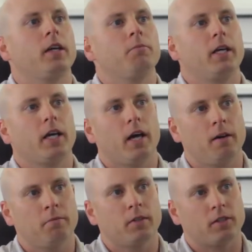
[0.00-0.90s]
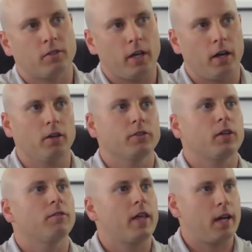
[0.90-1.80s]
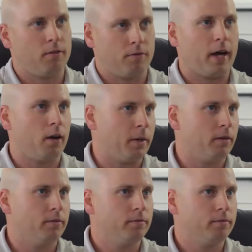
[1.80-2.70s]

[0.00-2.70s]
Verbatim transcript: can become the cells of that environment.